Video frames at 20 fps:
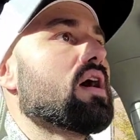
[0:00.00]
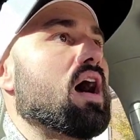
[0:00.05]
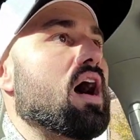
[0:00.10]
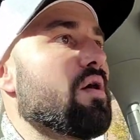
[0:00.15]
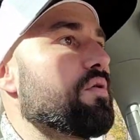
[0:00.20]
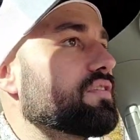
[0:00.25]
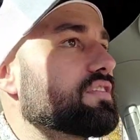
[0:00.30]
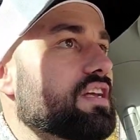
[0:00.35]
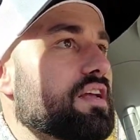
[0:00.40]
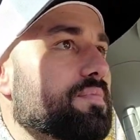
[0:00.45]
I
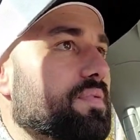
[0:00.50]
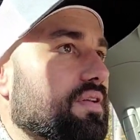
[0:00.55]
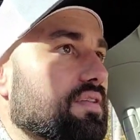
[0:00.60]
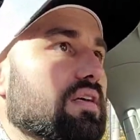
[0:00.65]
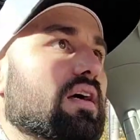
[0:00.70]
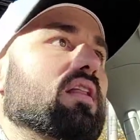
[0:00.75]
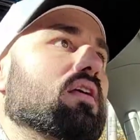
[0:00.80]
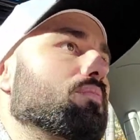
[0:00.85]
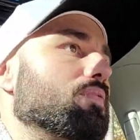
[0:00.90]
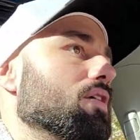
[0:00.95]
always keep on
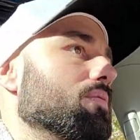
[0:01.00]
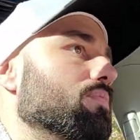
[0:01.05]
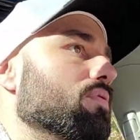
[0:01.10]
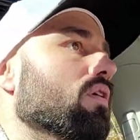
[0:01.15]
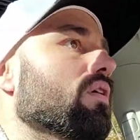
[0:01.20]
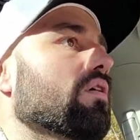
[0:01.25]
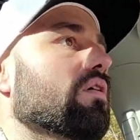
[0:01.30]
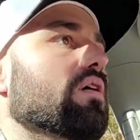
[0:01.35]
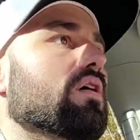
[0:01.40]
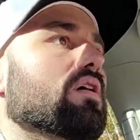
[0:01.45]
telling
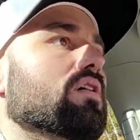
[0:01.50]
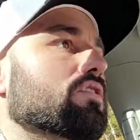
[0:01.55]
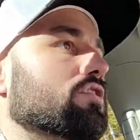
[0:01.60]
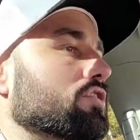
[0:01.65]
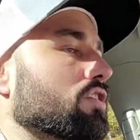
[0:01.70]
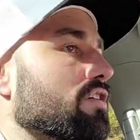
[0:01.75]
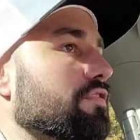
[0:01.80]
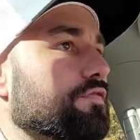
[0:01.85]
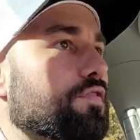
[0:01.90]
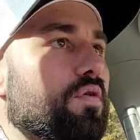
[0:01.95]
people,
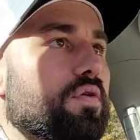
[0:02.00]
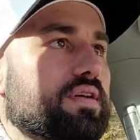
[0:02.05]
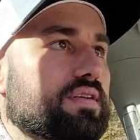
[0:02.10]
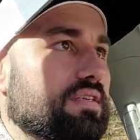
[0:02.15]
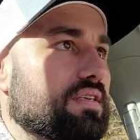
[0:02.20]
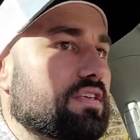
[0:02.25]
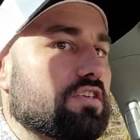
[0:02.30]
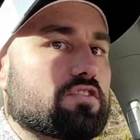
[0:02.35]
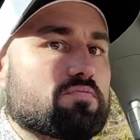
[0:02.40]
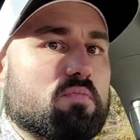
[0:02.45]
start
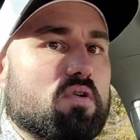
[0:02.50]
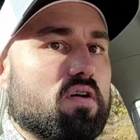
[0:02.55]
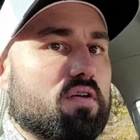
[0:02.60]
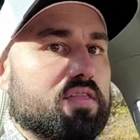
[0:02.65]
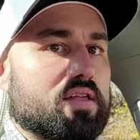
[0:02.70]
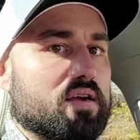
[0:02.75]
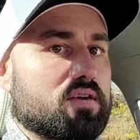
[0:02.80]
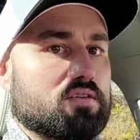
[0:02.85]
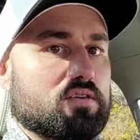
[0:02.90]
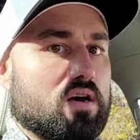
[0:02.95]
focusing small
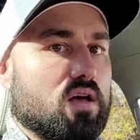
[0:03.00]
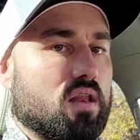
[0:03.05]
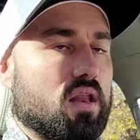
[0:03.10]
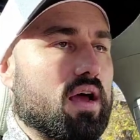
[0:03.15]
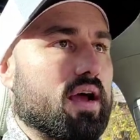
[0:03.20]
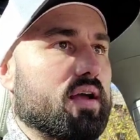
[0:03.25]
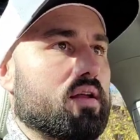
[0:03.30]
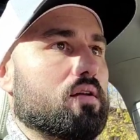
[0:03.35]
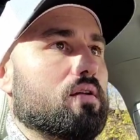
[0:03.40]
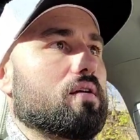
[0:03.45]
things
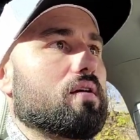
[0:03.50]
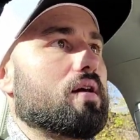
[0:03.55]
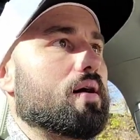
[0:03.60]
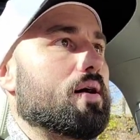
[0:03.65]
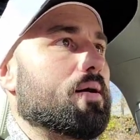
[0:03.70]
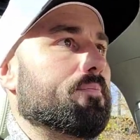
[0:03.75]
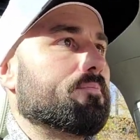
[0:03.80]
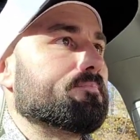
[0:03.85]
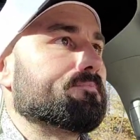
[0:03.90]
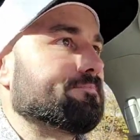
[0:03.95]
online.
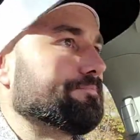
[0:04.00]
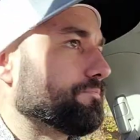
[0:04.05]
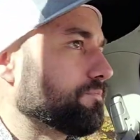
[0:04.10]
Um,